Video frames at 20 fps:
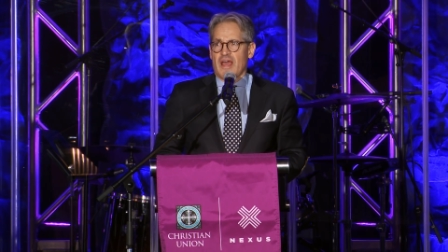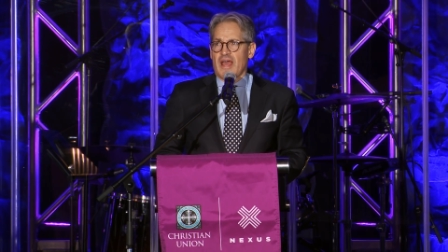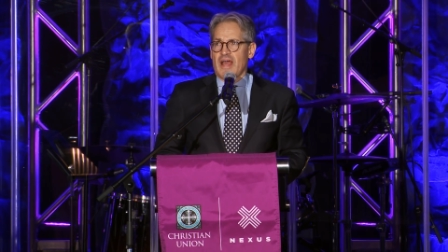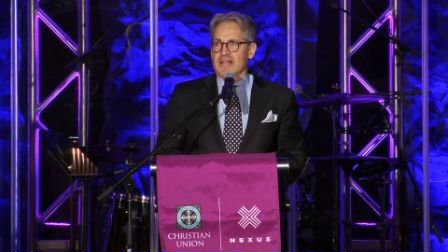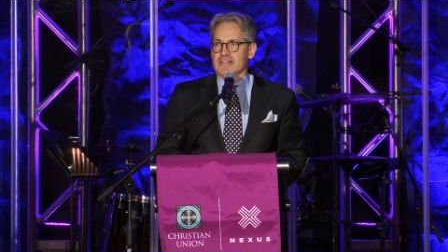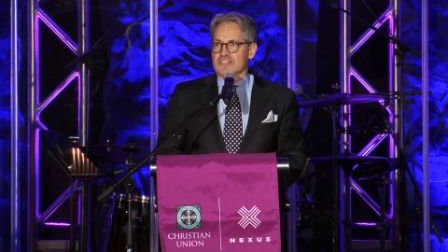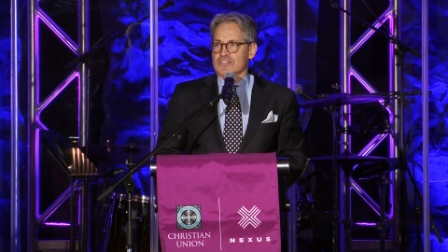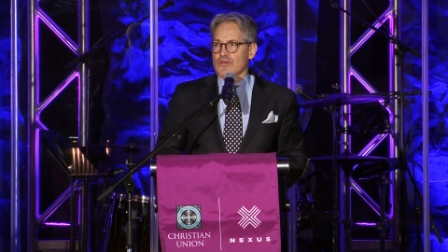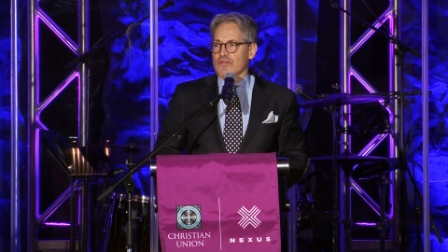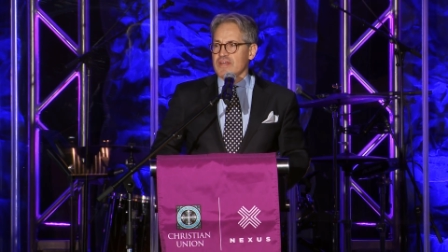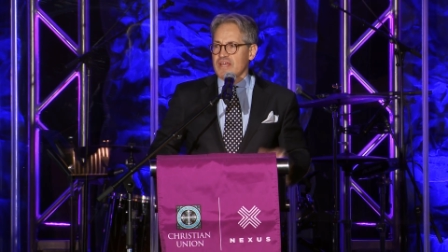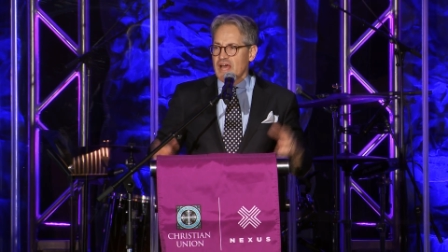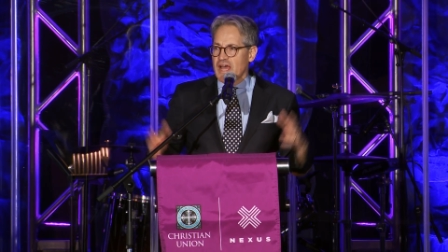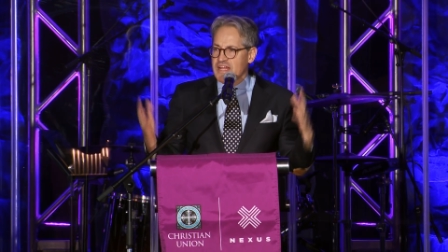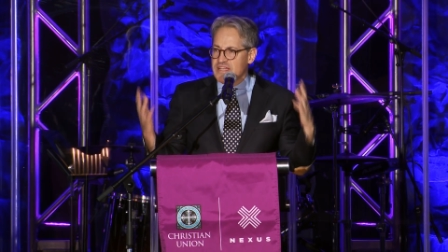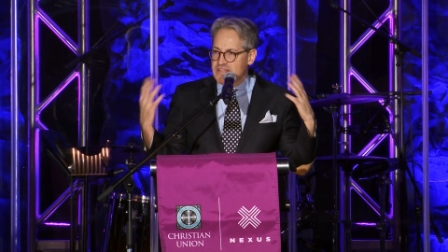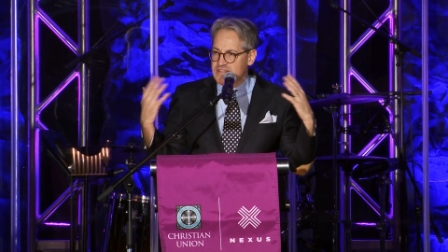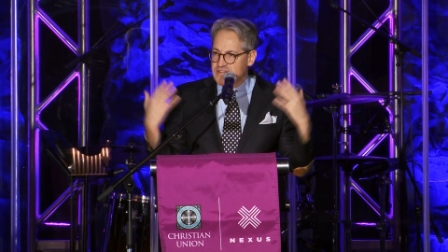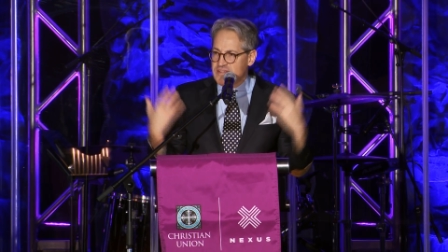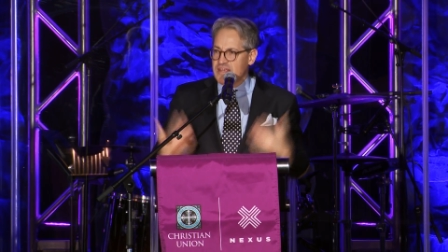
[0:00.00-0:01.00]
And so the
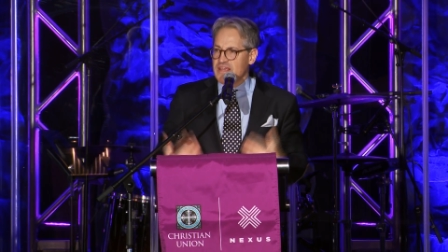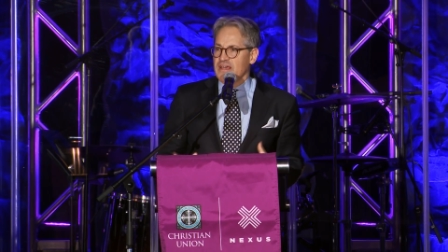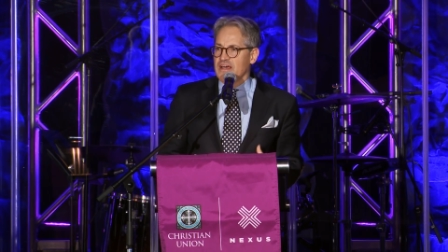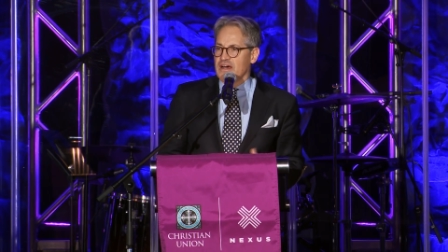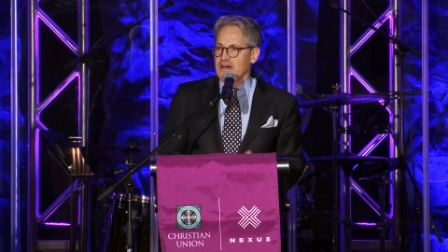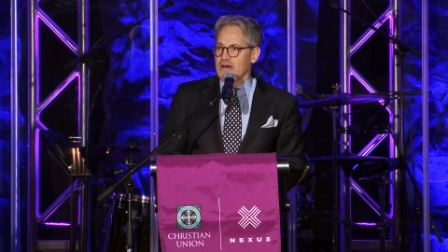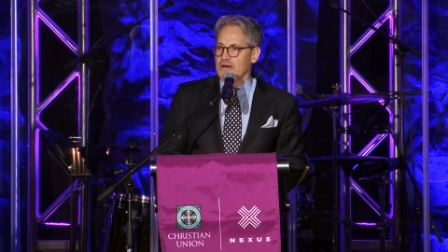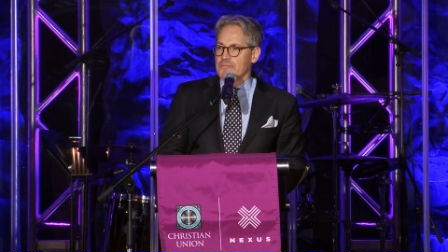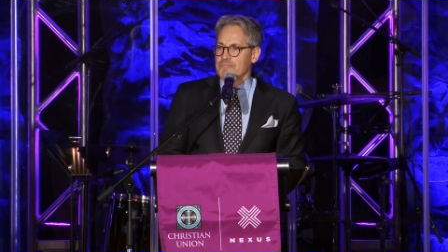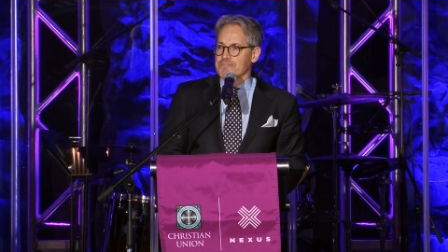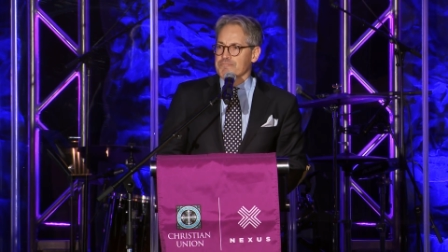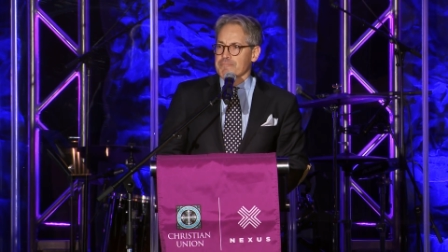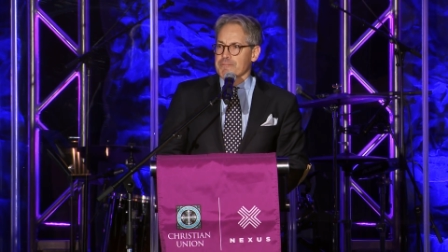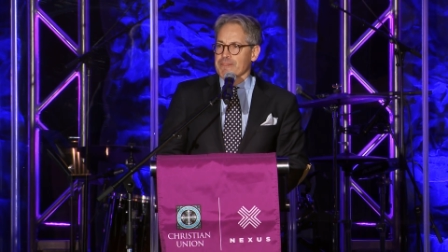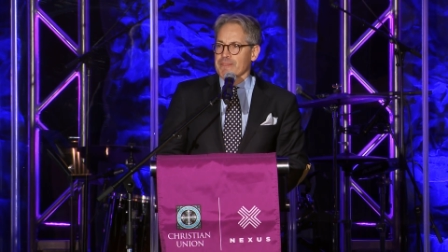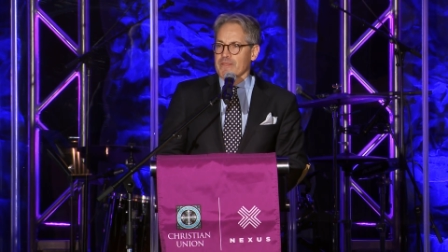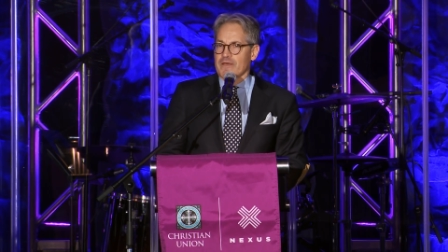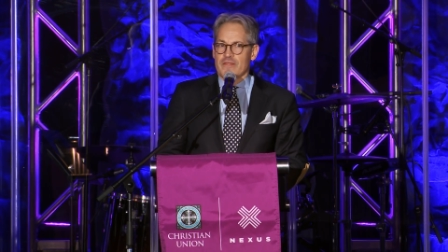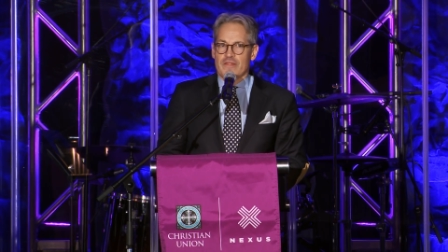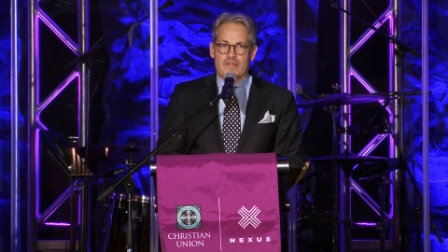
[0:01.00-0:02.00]
idea
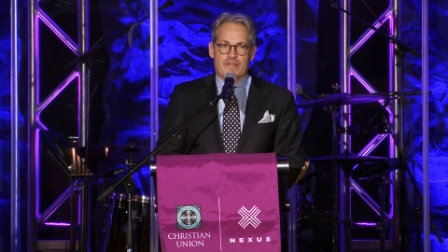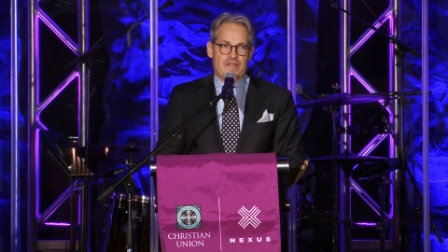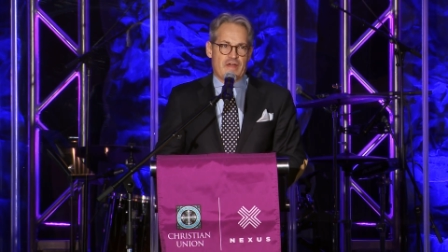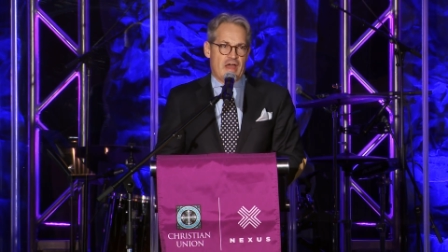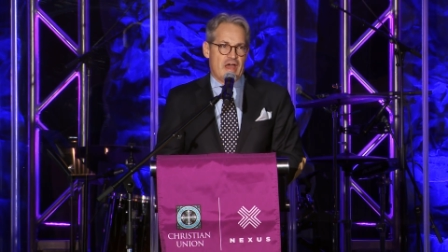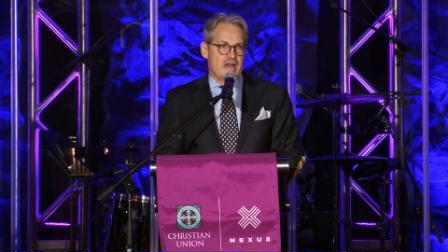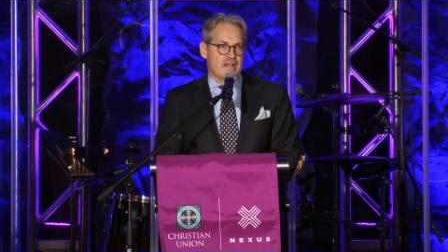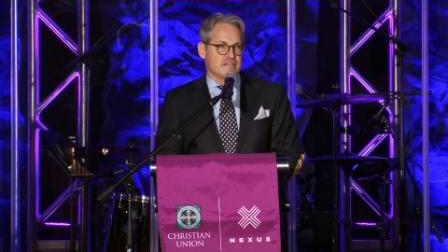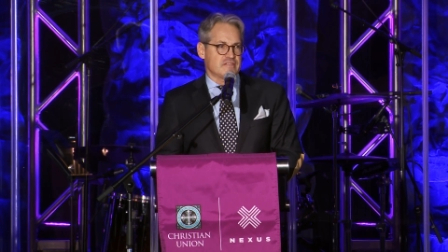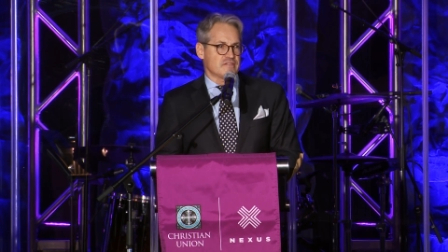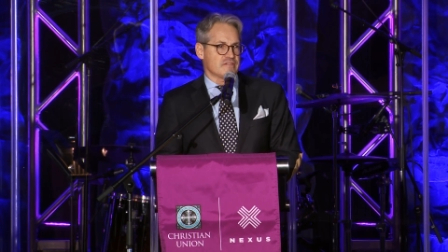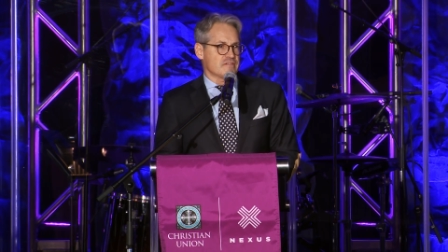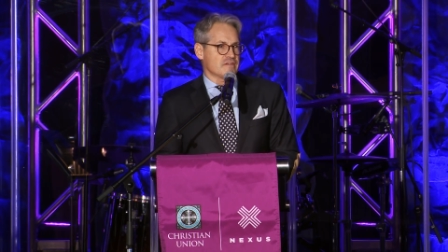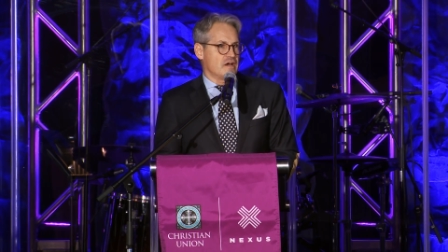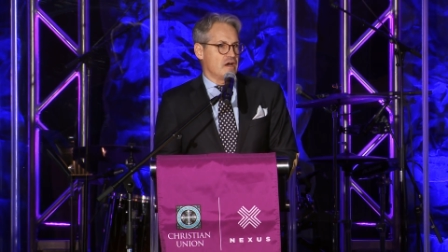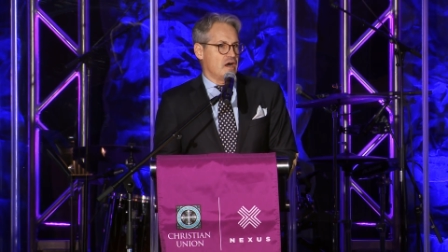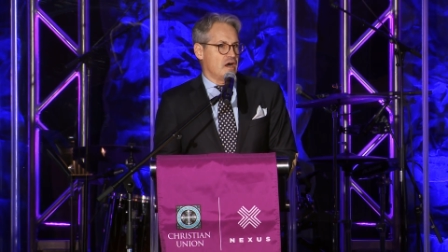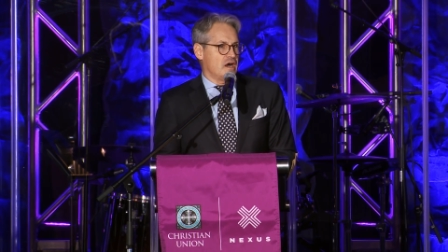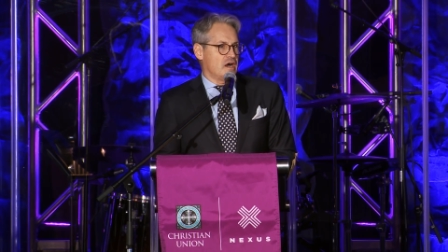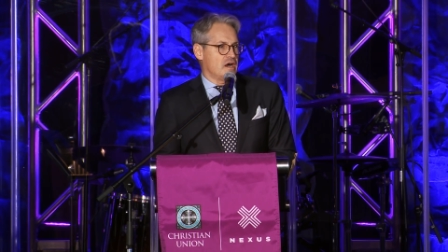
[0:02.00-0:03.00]
that
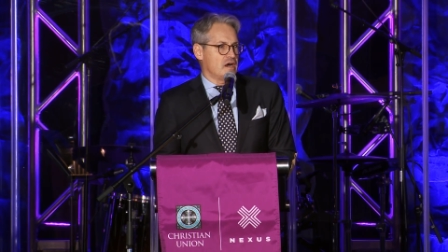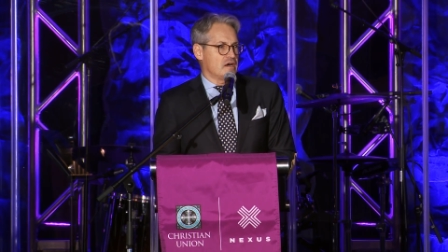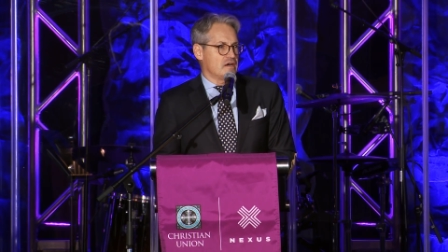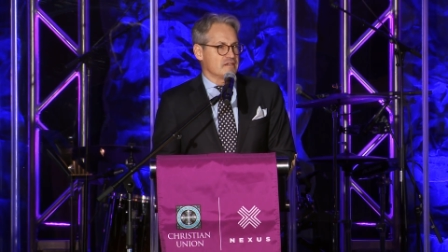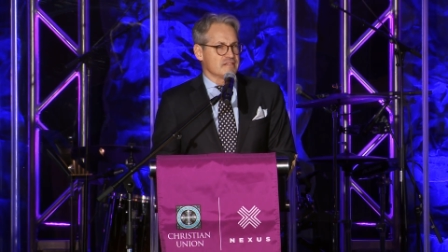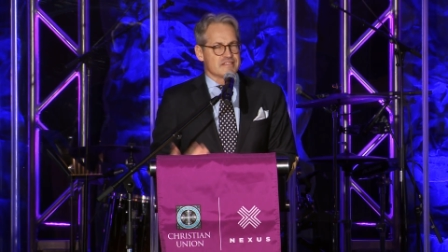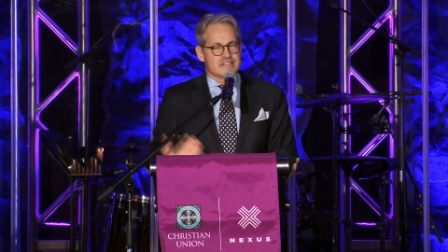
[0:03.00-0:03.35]
uh,